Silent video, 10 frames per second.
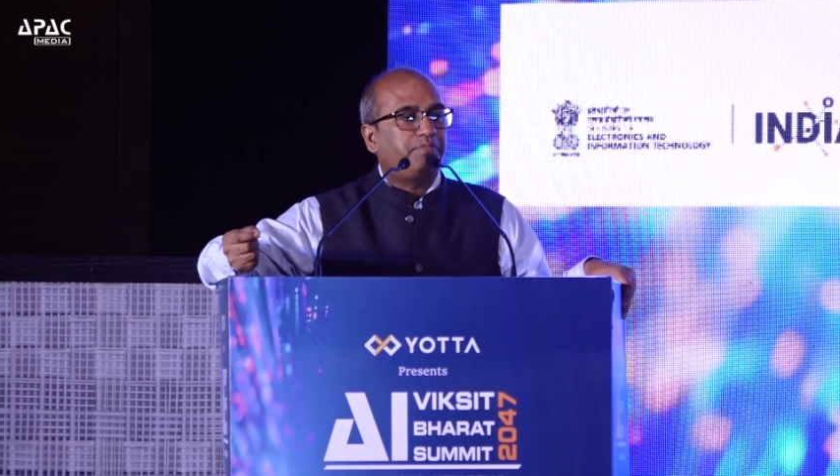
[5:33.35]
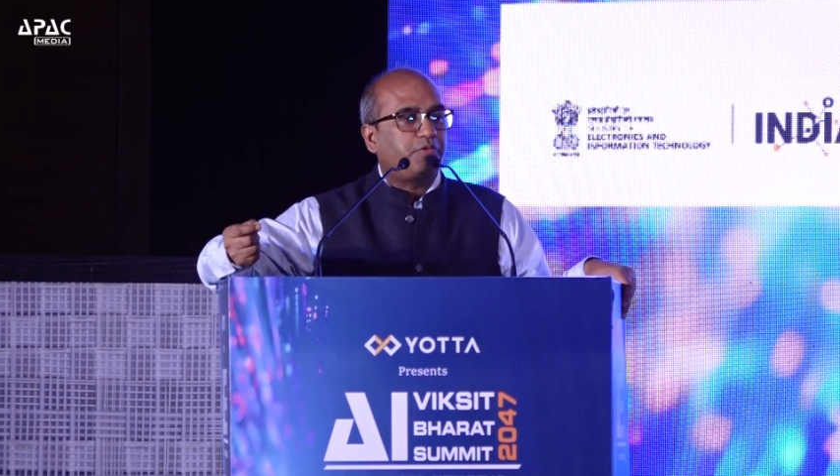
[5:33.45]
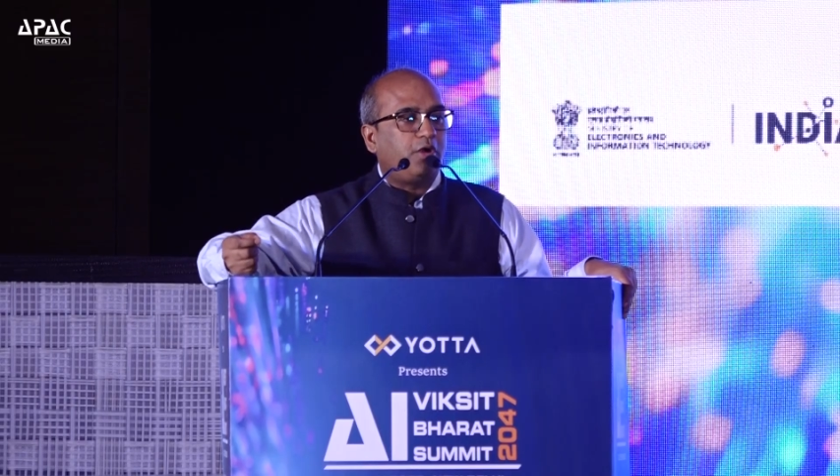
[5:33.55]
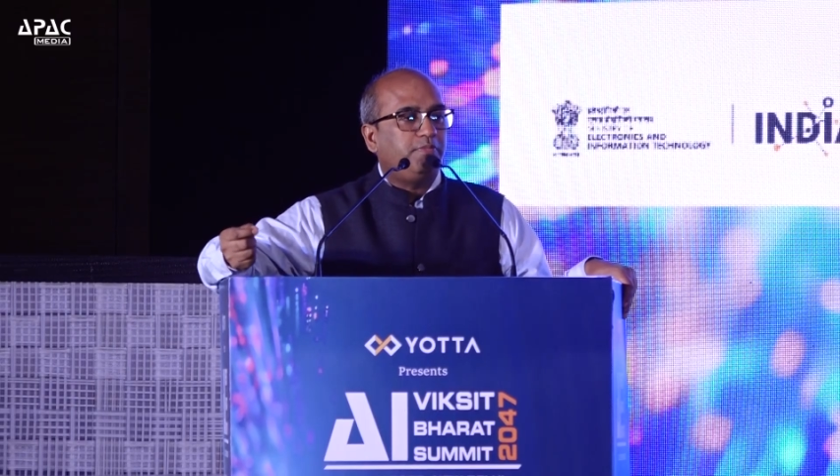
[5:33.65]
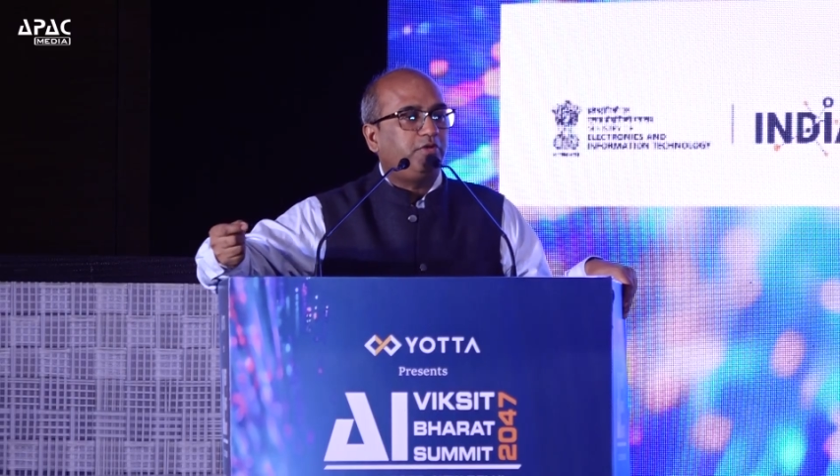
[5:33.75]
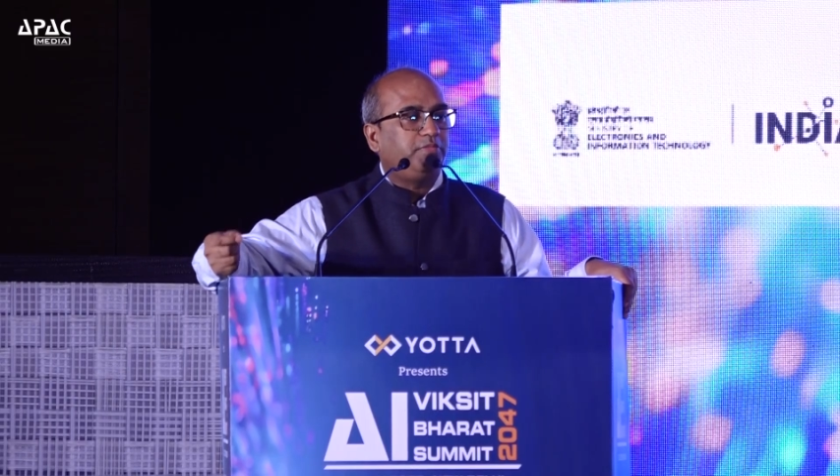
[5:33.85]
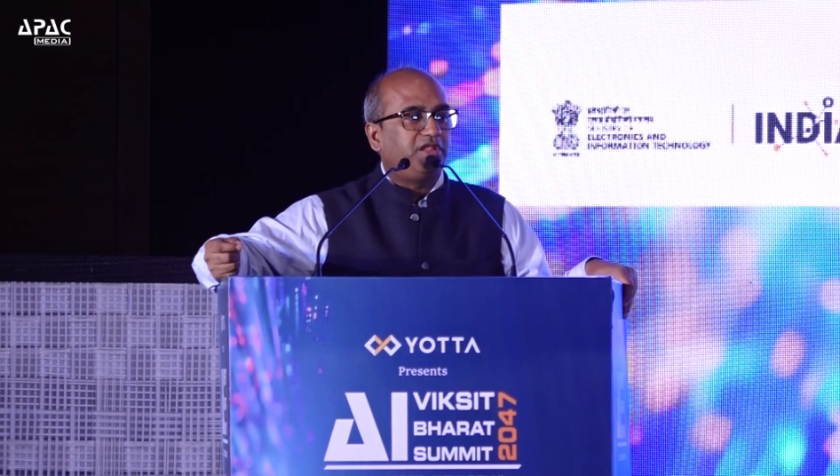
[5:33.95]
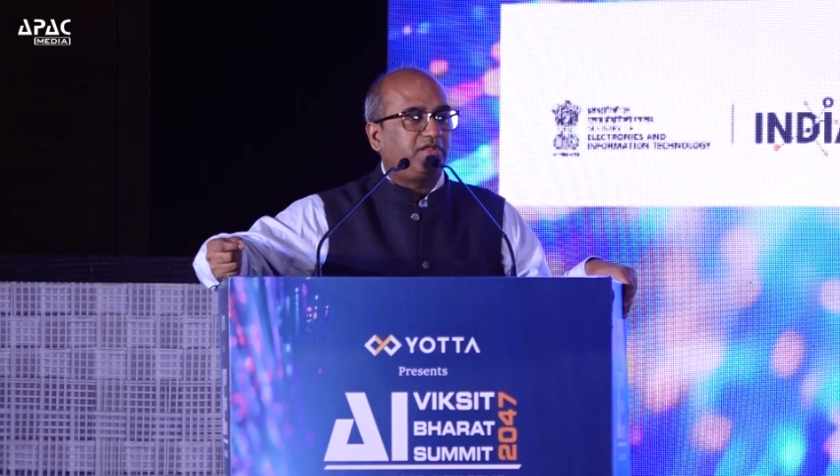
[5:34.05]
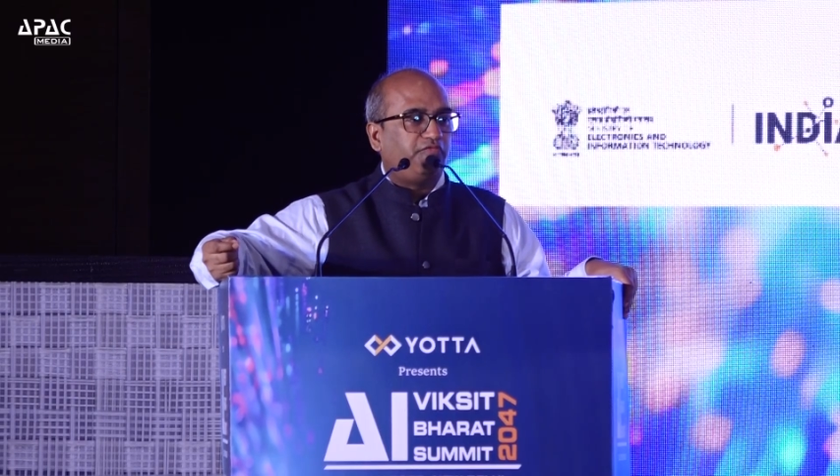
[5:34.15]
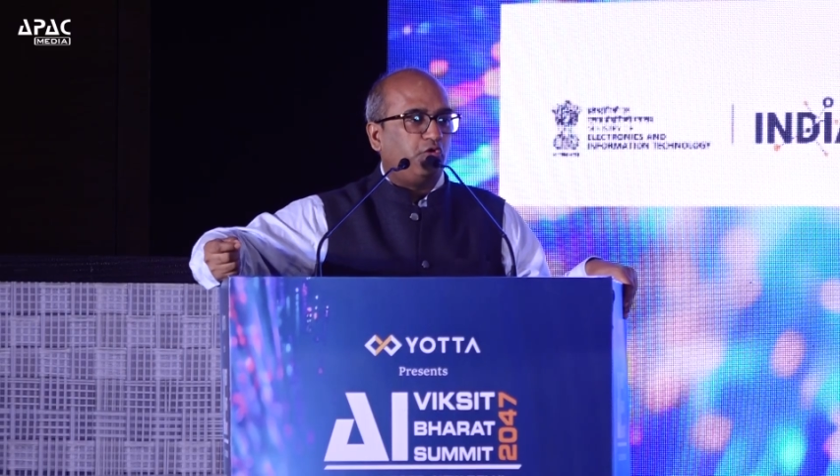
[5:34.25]
prompt on
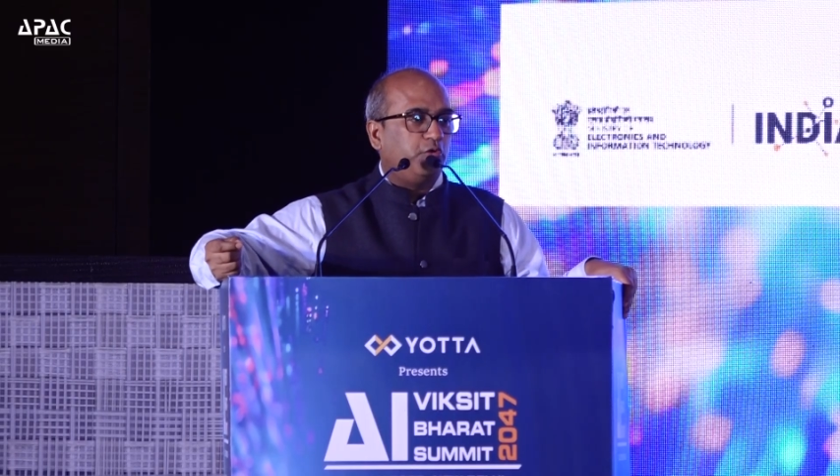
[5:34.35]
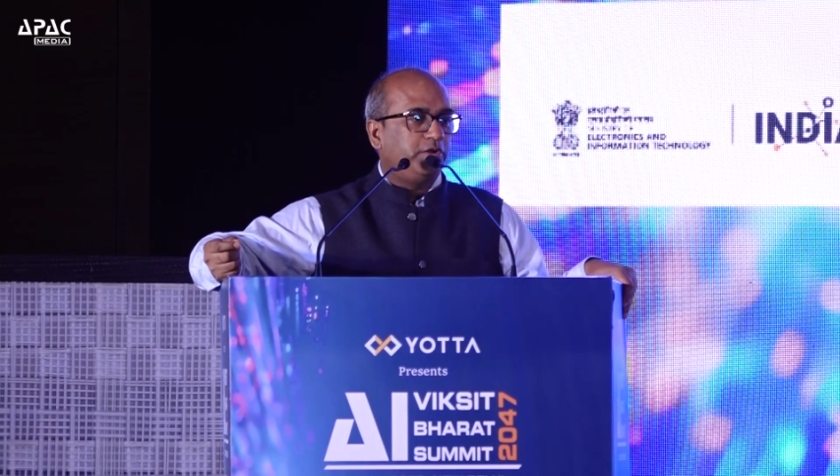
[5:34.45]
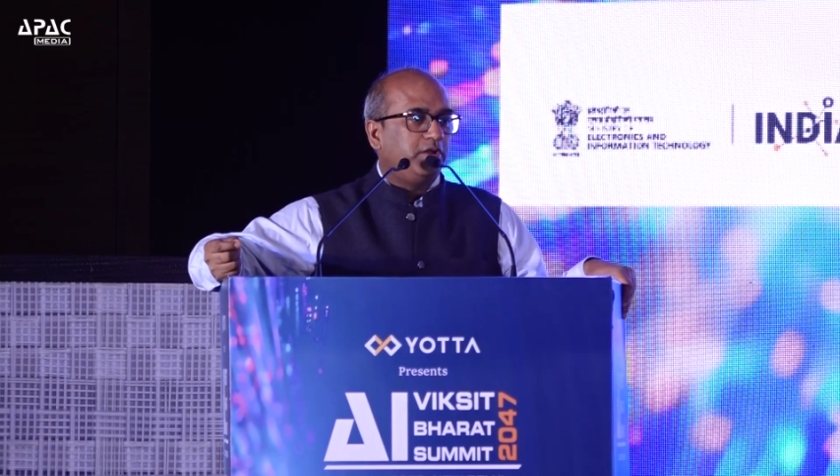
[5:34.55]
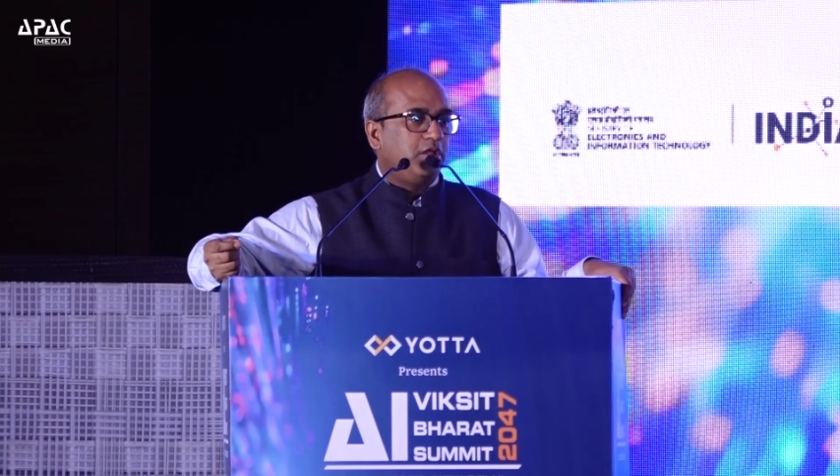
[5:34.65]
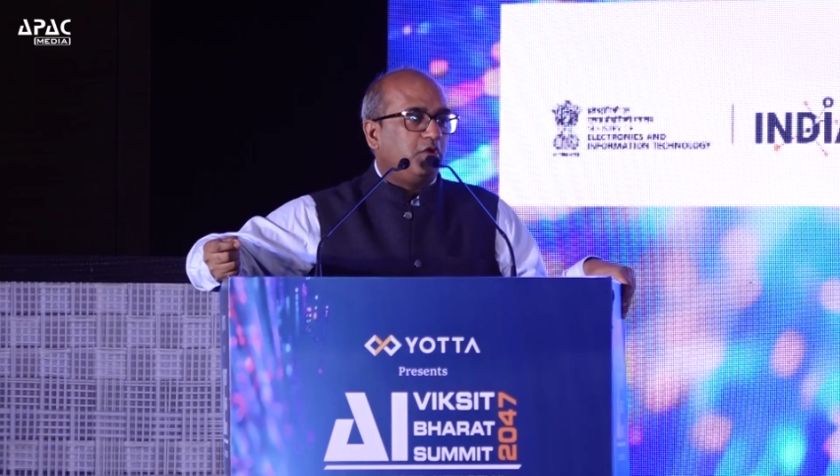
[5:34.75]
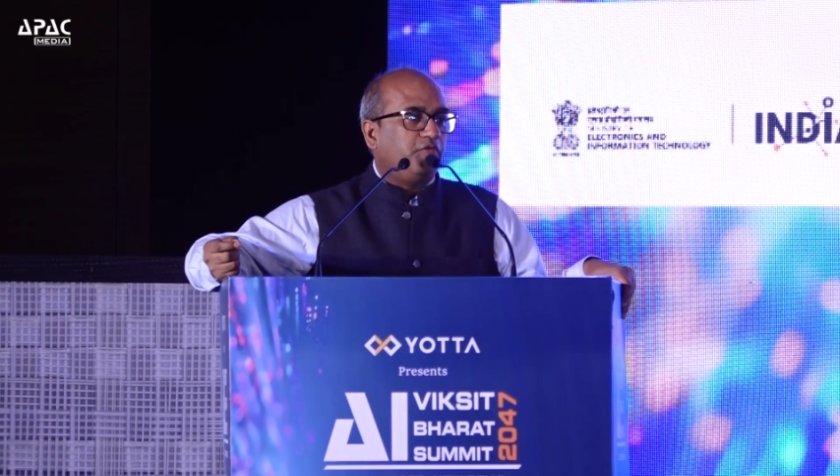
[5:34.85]
his phone